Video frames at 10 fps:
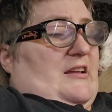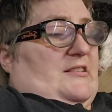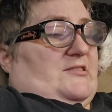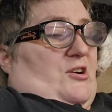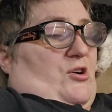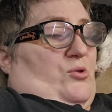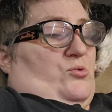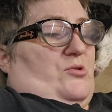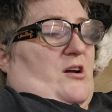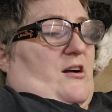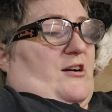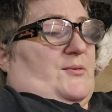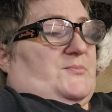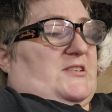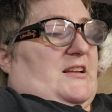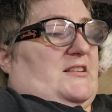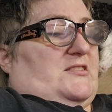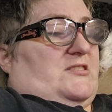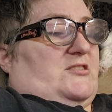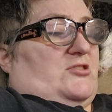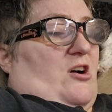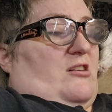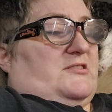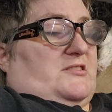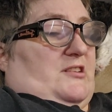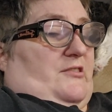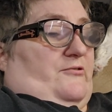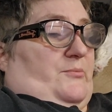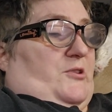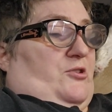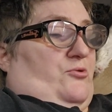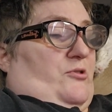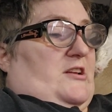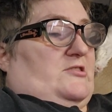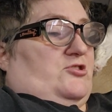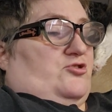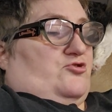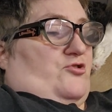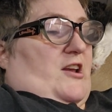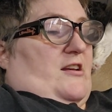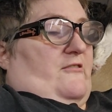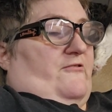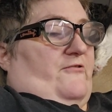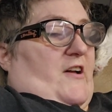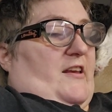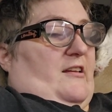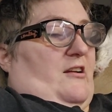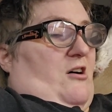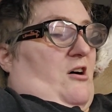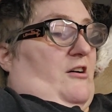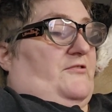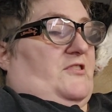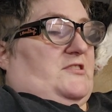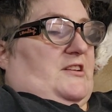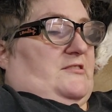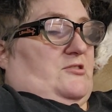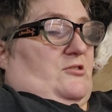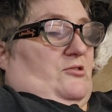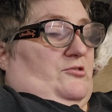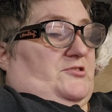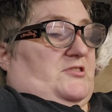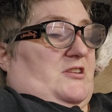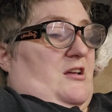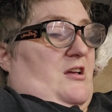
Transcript: his own arms exhausted from the great strain of fighting off the tentacles.